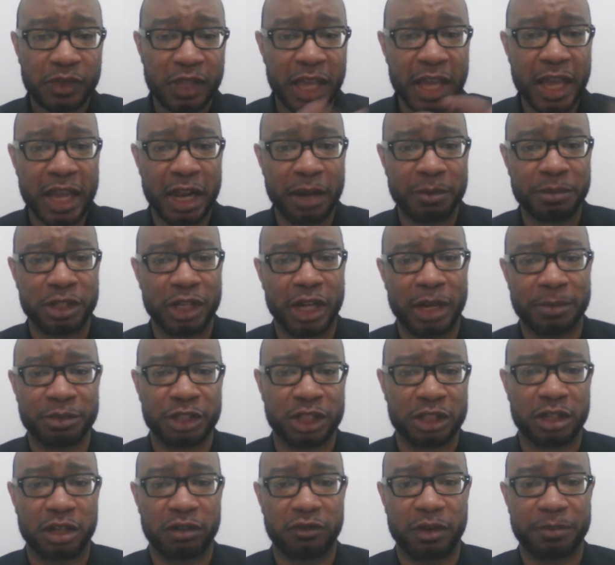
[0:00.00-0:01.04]
and I'm
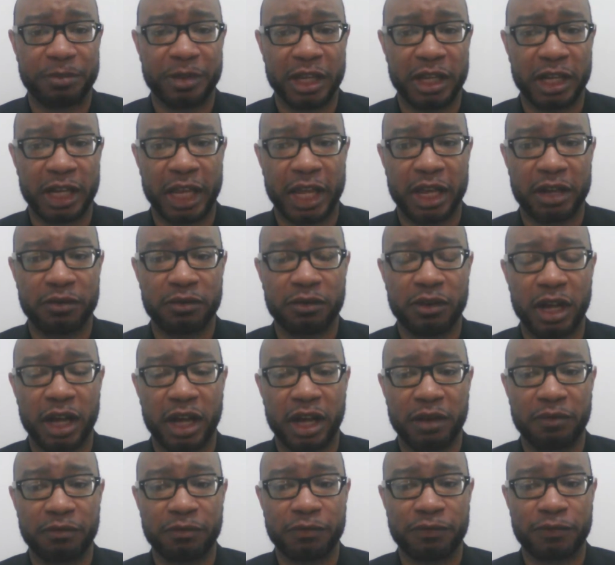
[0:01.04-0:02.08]
just going to repeat again,
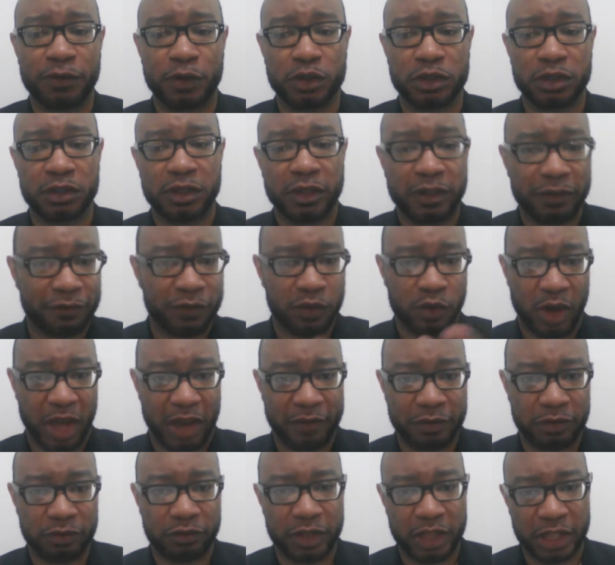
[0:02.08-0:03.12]
for if you
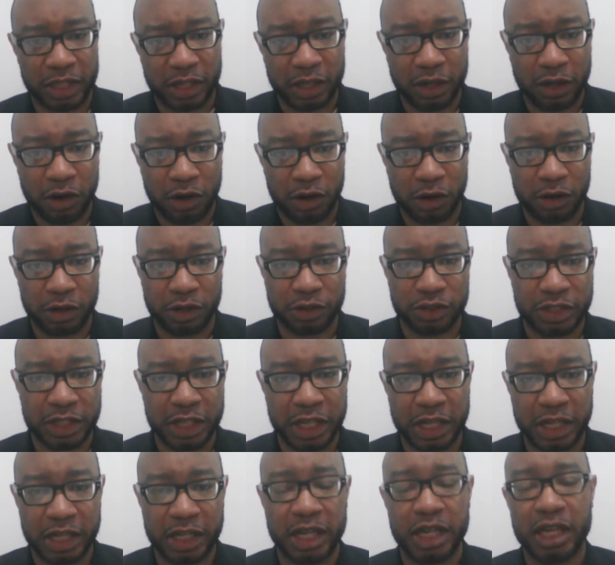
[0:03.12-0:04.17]
haven't really heard or
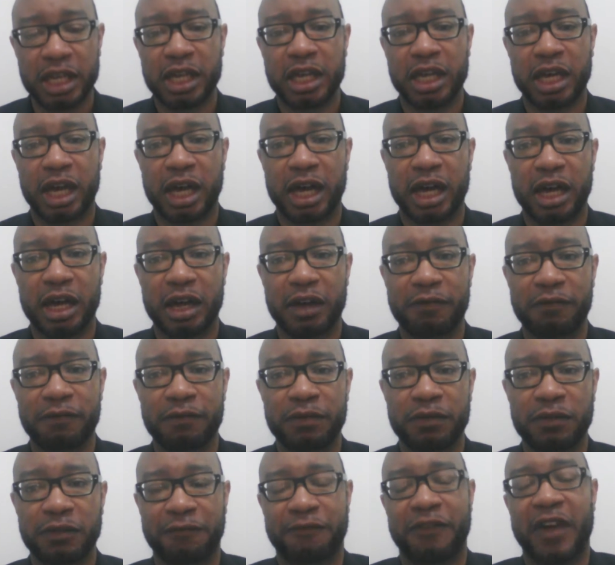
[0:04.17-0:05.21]
seen, the
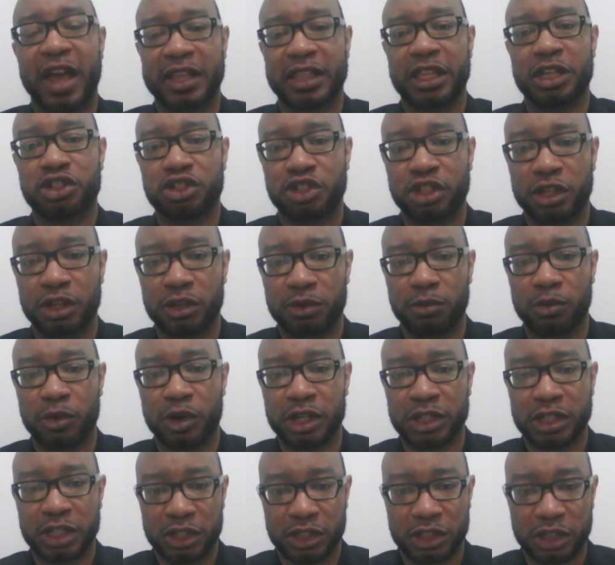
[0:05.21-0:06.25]
fact that she
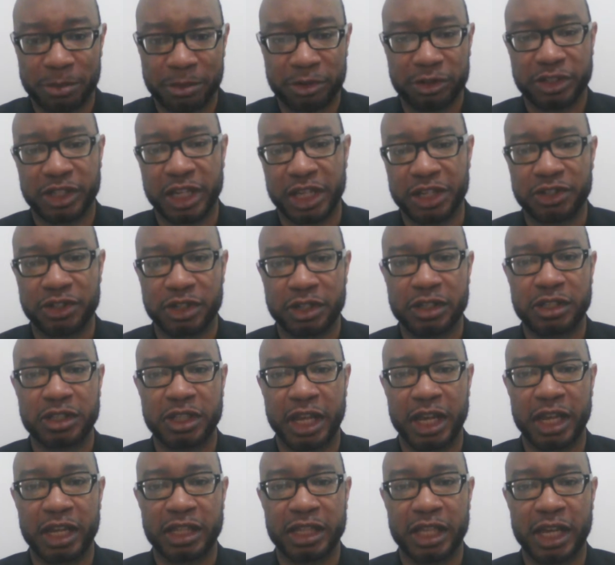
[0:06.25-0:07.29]
was in some section
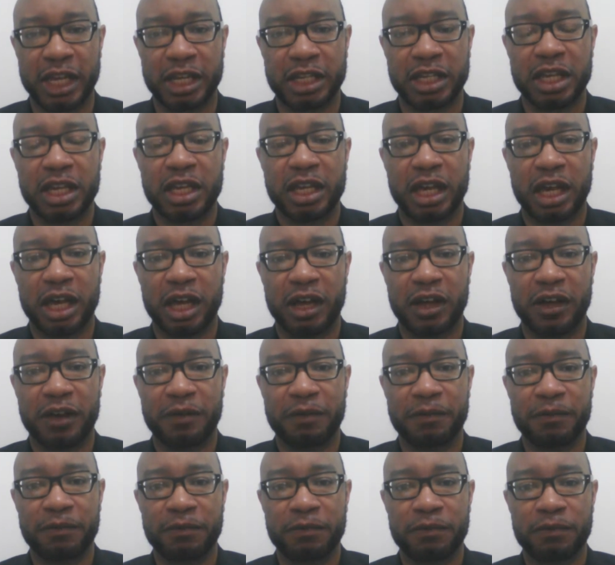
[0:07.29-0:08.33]
saying that
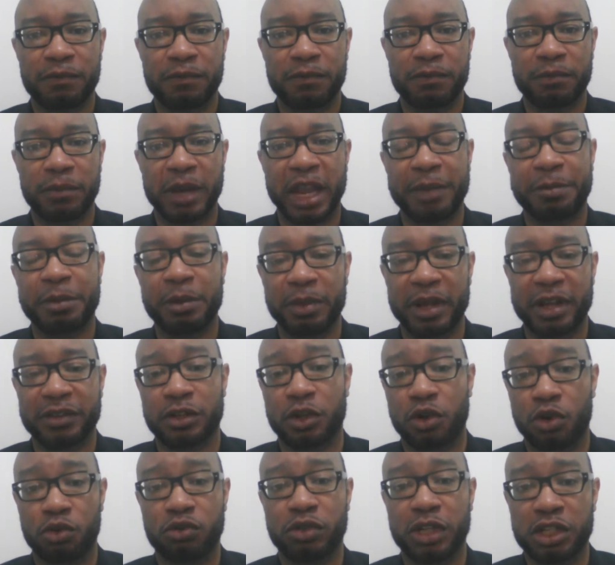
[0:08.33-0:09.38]
black people as
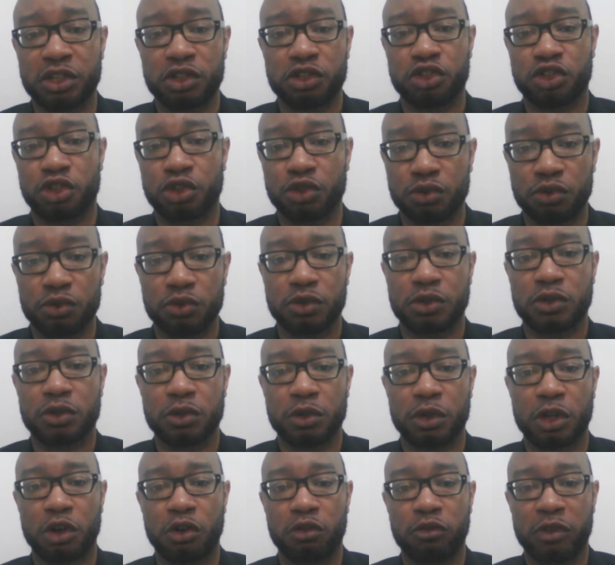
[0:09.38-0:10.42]
a whole need to choose,
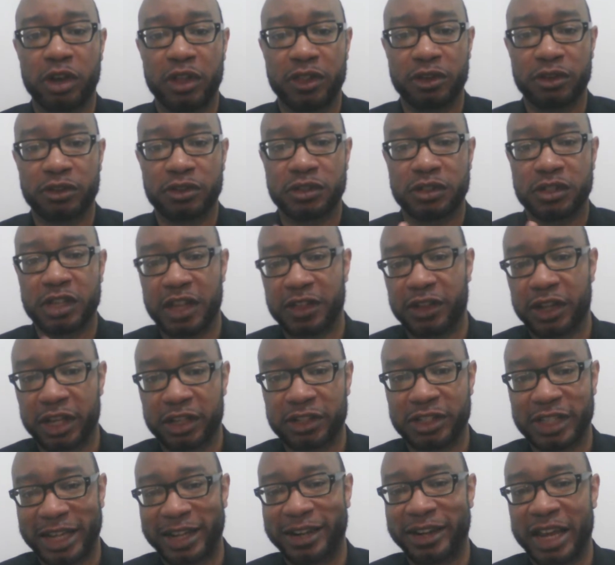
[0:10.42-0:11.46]
whether it's
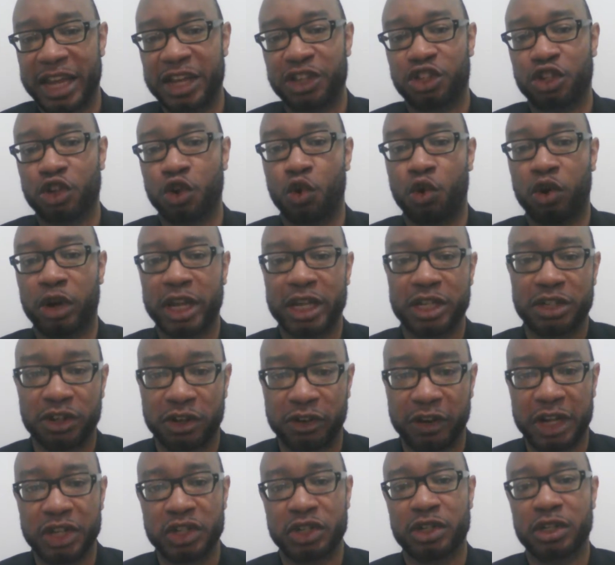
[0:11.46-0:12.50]
segregation or
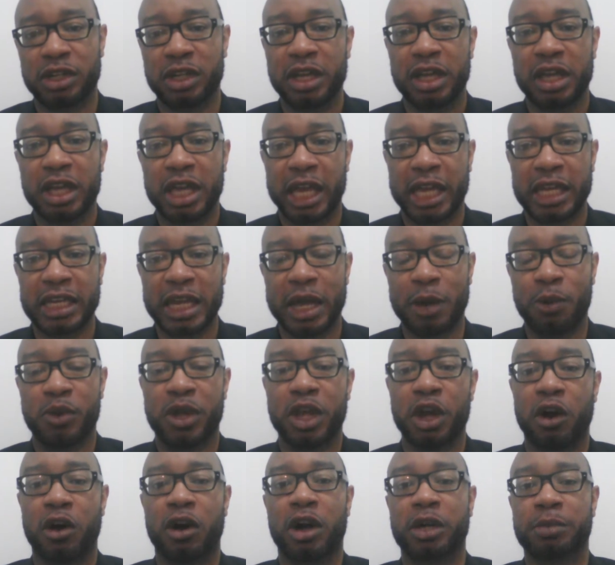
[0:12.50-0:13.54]
integration, and that
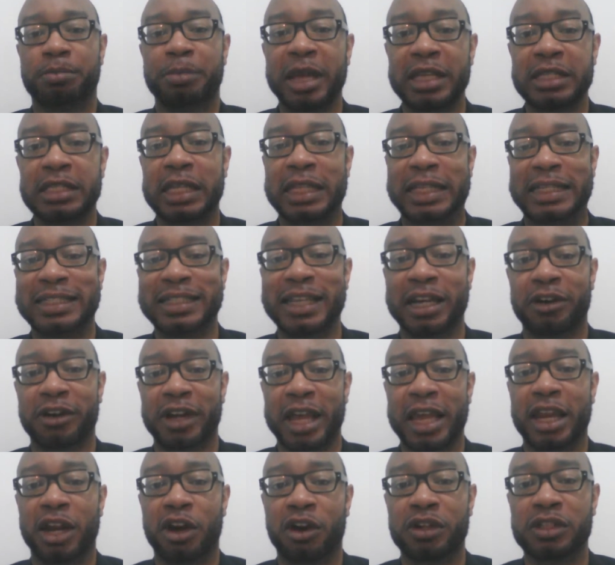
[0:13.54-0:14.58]
we are basically
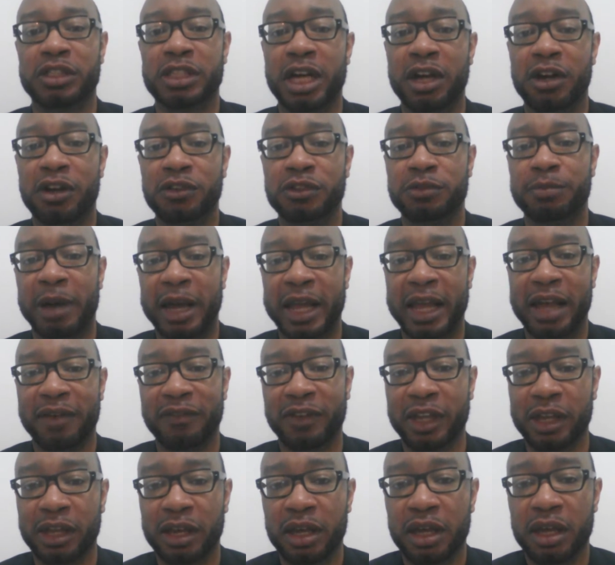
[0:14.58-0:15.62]
segregating ourselves by
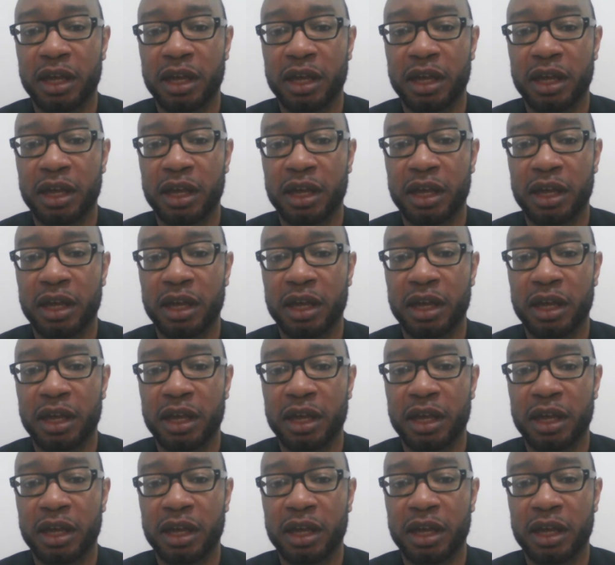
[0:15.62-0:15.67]
having